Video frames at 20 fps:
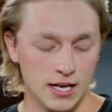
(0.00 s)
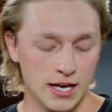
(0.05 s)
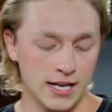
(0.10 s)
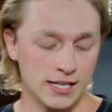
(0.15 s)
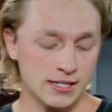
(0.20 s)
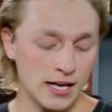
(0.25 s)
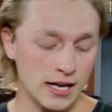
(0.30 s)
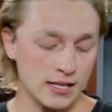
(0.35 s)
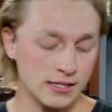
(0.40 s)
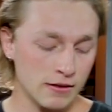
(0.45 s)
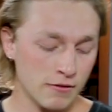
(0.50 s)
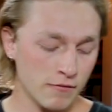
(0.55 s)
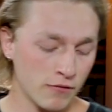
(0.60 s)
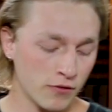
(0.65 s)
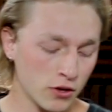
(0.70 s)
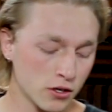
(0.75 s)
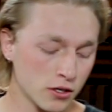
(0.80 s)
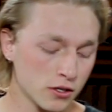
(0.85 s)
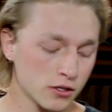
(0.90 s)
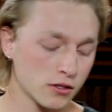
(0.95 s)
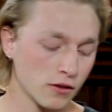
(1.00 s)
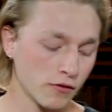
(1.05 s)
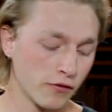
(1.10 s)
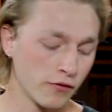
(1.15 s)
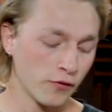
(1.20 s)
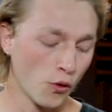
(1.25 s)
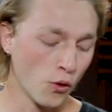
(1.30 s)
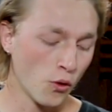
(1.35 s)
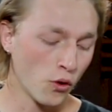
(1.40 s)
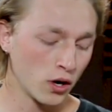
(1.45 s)
He says in verse
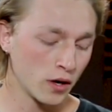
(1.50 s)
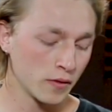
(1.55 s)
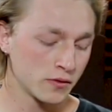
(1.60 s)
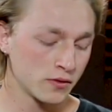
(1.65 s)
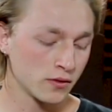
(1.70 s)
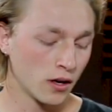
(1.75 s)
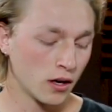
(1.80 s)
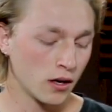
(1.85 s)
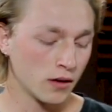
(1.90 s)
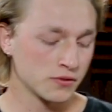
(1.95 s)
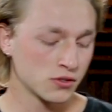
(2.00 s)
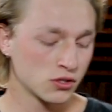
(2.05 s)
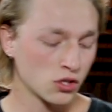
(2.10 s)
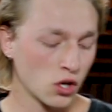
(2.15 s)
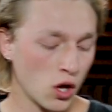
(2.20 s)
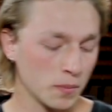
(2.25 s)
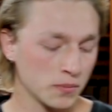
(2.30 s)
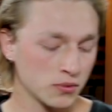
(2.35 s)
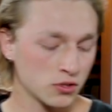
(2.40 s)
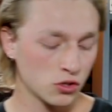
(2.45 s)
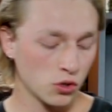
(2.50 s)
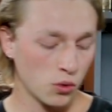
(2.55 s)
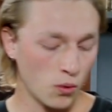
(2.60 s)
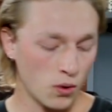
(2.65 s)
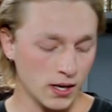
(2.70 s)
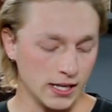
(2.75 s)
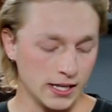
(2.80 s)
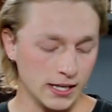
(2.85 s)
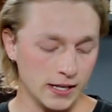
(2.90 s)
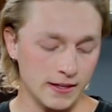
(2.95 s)
4 of Psalms
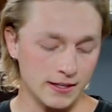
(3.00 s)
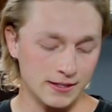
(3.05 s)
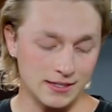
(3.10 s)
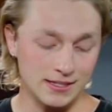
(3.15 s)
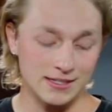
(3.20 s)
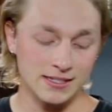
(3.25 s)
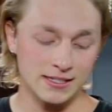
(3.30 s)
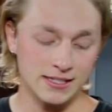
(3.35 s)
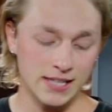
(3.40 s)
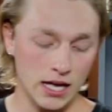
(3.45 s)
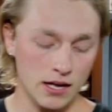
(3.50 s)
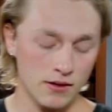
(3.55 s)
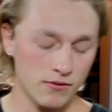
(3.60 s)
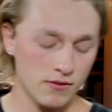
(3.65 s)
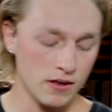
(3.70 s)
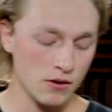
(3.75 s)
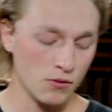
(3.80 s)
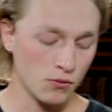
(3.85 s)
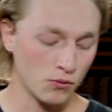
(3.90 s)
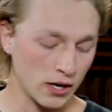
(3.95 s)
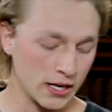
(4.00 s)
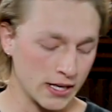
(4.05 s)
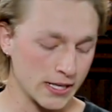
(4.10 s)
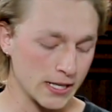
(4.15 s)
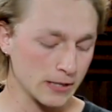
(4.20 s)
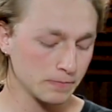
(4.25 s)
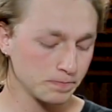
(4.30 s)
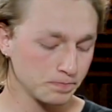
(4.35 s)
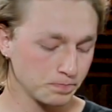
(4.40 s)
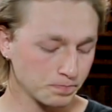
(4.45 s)
20, this is David
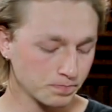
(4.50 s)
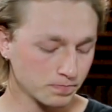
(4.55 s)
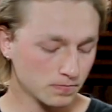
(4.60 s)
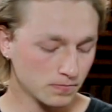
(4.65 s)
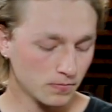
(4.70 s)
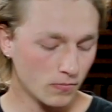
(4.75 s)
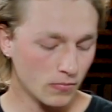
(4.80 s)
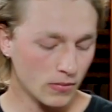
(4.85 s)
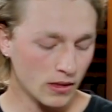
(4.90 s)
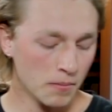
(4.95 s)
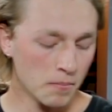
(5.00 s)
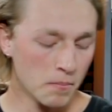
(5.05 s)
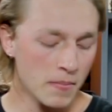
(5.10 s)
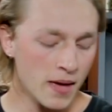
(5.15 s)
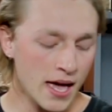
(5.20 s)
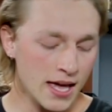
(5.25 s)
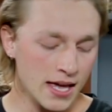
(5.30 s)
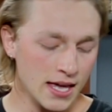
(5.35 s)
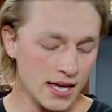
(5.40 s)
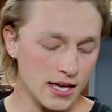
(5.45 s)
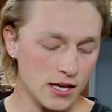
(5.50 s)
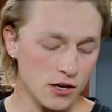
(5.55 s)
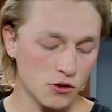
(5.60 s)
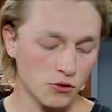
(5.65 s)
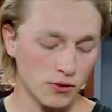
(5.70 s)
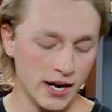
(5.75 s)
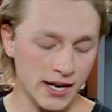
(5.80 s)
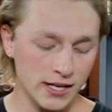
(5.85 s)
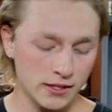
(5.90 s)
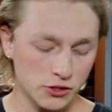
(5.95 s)
writing, "May he
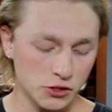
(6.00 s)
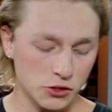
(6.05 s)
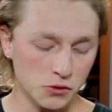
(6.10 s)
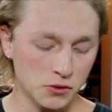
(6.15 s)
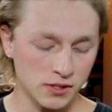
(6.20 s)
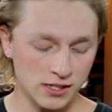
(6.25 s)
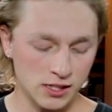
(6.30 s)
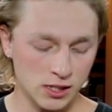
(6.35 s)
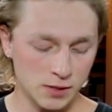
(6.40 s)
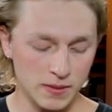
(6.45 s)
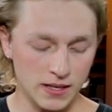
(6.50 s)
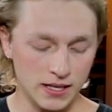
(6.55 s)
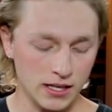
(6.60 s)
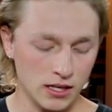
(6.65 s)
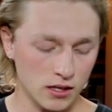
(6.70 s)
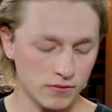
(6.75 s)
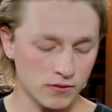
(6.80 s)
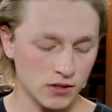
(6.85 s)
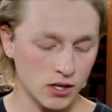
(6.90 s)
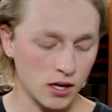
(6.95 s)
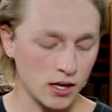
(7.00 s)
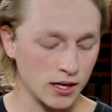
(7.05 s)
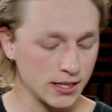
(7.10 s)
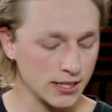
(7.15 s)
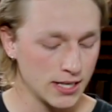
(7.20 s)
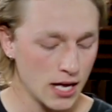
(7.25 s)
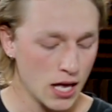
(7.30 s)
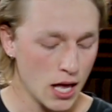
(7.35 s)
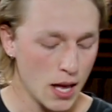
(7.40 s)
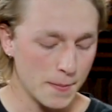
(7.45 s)
grant you," he's speaking of
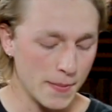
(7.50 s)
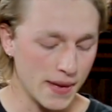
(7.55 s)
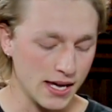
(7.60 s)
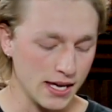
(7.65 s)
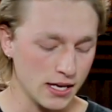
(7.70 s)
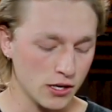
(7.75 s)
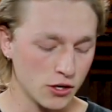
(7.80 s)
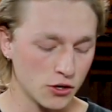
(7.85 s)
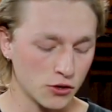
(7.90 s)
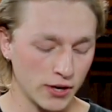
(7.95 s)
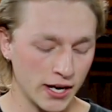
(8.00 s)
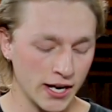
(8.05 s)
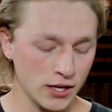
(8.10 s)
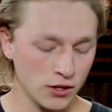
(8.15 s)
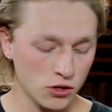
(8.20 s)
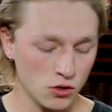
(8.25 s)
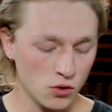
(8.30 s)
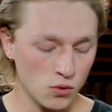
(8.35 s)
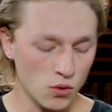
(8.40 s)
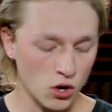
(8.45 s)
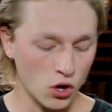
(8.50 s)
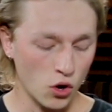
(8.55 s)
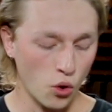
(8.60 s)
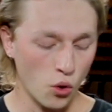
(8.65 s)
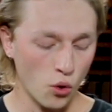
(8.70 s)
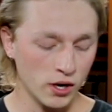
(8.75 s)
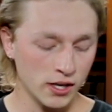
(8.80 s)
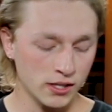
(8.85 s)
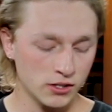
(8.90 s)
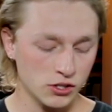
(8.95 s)
God, "may he grant you
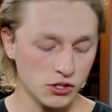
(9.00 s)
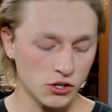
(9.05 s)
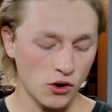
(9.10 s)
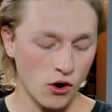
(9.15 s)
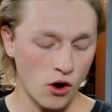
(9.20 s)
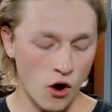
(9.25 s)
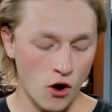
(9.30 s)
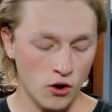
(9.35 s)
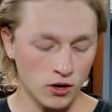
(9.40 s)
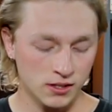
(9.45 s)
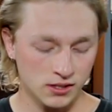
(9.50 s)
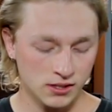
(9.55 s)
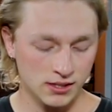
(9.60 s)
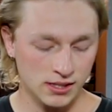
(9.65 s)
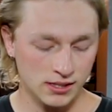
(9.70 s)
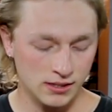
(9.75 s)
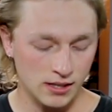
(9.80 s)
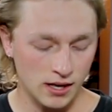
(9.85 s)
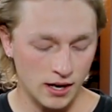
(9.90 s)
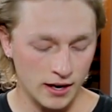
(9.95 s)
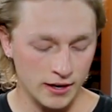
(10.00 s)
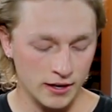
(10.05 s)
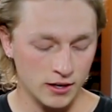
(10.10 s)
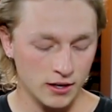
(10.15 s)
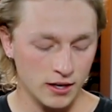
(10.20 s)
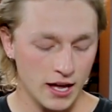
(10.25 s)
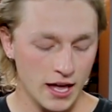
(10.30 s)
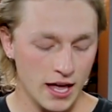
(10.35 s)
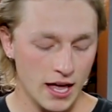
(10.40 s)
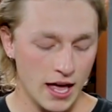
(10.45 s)
according to your heart's
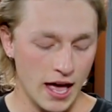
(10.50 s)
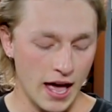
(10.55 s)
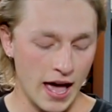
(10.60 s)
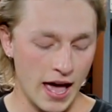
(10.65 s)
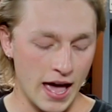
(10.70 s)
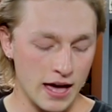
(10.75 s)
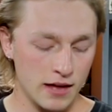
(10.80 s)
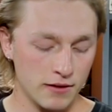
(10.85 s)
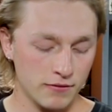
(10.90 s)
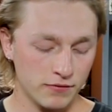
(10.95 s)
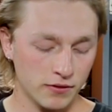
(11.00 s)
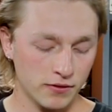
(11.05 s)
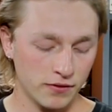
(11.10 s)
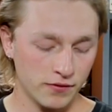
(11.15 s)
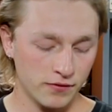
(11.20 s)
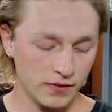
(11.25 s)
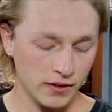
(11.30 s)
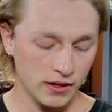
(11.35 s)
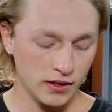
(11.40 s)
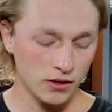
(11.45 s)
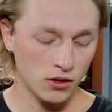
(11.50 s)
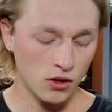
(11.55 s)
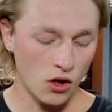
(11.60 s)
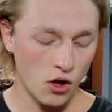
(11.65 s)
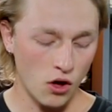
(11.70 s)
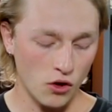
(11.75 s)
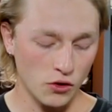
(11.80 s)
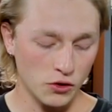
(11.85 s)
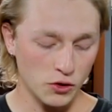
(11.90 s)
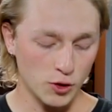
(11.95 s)
desire and fulfill
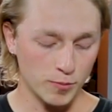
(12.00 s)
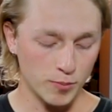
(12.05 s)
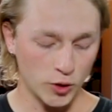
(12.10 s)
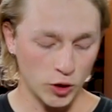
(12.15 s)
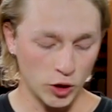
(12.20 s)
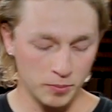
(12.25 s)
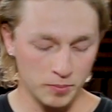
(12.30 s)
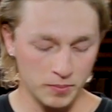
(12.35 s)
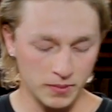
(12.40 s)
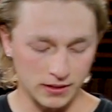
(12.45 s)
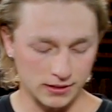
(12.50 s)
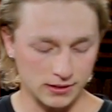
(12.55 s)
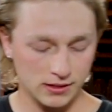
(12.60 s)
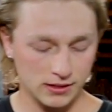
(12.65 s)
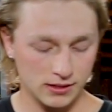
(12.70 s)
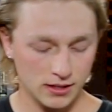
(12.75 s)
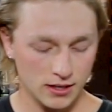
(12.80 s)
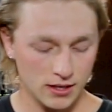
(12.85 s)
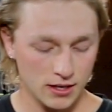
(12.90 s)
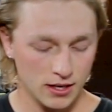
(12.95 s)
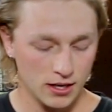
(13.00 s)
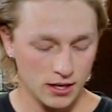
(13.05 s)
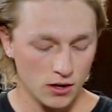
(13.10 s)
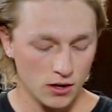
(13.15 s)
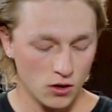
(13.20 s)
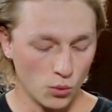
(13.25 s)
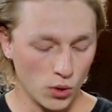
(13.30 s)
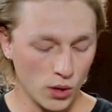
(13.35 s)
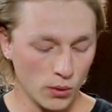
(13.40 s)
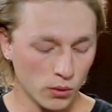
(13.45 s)
all your purpose.
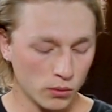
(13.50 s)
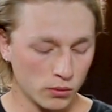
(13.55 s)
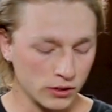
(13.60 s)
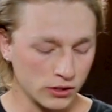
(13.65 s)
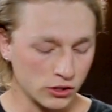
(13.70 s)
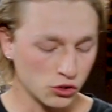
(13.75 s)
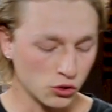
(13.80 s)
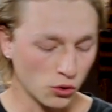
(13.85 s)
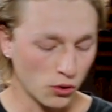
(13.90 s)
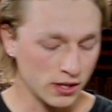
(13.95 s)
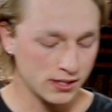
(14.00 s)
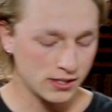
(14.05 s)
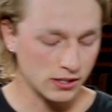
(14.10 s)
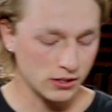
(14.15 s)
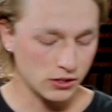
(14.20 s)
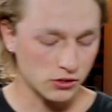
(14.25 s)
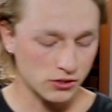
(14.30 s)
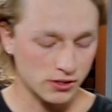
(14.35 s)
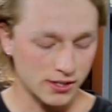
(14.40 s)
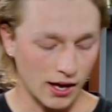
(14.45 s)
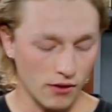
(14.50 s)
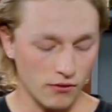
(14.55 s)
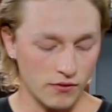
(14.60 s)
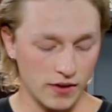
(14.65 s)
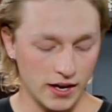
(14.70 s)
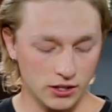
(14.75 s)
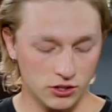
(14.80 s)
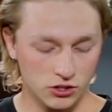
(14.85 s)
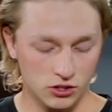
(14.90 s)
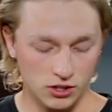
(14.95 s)
We will rejoice in your
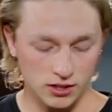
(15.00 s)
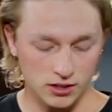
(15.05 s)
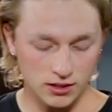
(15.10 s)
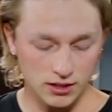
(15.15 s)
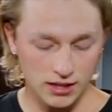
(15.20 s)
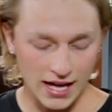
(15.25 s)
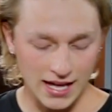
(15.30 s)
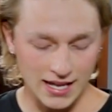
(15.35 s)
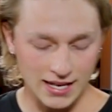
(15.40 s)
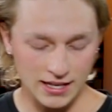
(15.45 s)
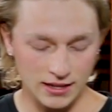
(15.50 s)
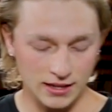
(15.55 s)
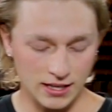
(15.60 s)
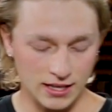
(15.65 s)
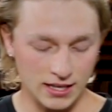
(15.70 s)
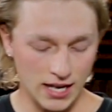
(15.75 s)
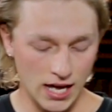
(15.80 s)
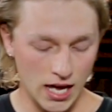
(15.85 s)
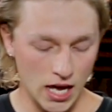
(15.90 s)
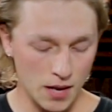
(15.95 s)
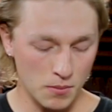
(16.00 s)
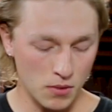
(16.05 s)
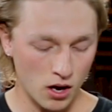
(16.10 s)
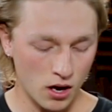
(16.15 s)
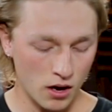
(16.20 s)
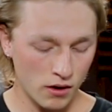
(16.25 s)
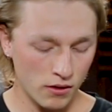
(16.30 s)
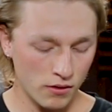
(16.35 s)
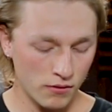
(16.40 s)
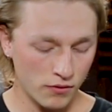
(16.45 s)
salvation, and in the name
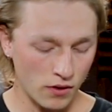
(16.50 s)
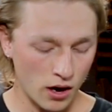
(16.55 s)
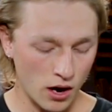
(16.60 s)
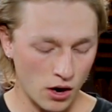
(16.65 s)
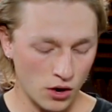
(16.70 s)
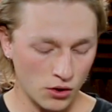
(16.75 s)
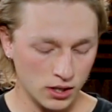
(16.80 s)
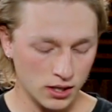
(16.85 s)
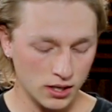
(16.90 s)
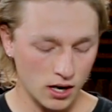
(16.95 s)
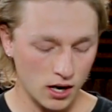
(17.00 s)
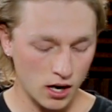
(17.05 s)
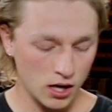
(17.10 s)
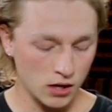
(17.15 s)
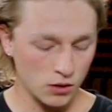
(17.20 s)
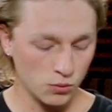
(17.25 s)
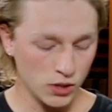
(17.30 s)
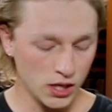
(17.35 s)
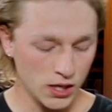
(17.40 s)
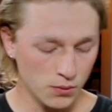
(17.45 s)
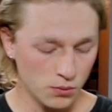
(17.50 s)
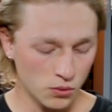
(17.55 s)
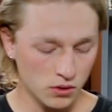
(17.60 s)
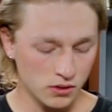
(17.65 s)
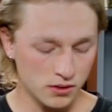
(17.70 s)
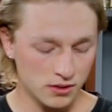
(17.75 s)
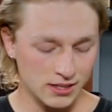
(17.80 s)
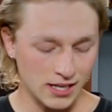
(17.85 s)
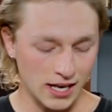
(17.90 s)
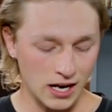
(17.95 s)
of our God, we
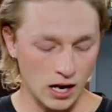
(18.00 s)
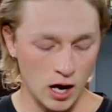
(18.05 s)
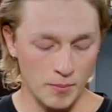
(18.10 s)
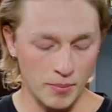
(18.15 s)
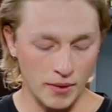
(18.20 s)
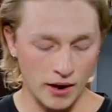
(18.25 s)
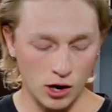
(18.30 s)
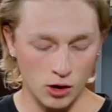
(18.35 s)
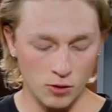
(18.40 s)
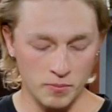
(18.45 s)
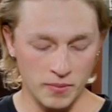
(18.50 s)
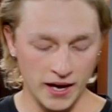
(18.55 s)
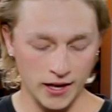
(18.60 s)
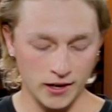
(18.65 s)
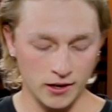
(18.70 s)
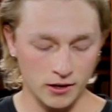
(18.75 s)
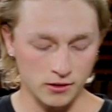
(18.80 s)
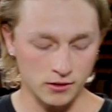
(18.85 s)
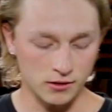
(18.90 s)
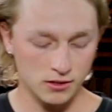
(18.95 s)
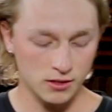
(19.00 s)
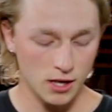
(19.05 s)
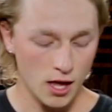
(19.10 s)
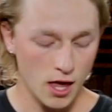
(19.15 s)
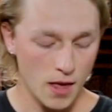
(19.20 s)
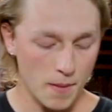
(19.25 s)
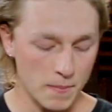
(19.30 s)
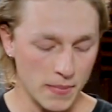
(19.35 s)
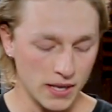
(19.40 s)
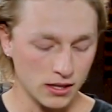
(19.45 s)
will set up our banners.
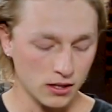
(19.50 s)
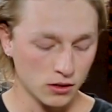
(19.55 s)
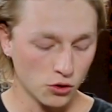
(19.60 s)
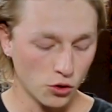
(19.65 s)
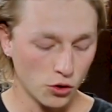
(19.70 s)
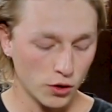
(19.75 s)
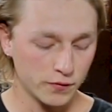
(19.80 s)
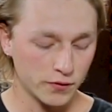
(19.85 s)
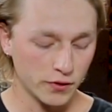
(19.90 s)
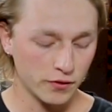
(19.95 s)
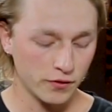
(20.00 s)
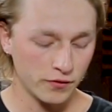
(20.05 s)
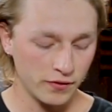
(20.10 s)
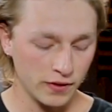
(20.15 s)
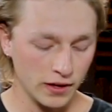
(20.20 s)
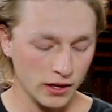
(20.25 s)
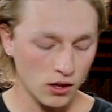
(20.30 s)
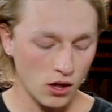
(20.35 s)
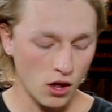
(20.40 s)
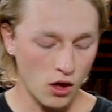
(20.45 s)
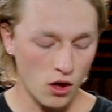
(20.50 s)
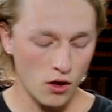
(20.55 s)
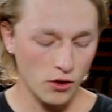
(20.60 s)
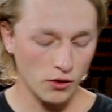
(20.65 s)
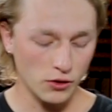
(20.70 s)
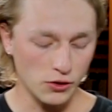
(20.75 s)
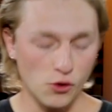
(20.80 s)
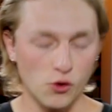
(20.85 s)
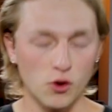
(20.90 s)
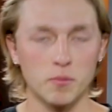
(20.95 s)
May the Lord fulfill
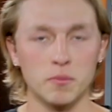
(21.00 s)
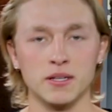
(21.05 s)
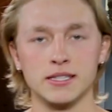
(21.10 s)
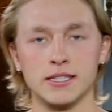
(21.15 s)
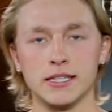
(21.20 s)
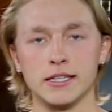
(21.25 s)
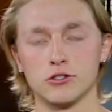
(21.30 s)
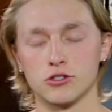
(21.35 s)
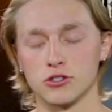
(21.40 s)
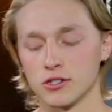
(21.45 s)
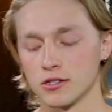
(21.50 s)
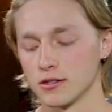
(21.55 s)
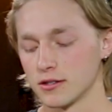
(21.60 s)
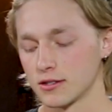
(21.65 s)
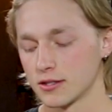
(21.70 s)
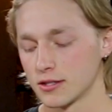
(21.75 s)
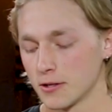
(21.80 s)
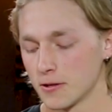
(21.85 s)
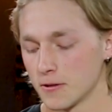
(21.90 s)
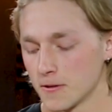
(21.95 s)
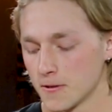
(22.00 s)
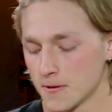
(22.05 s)
all your petitions."